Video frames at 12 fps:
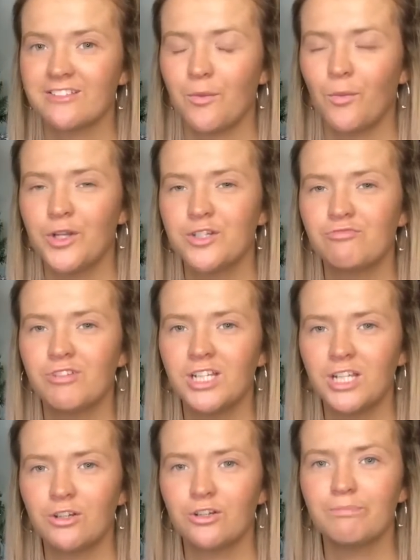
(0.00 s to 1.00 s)
So I wanted a
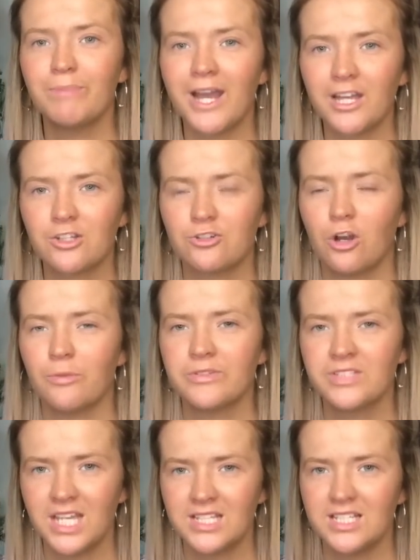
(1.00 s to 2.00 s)
really good backdrop,
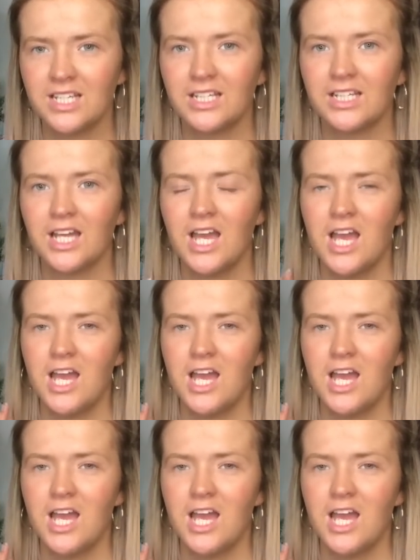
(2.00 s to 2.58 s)
setting,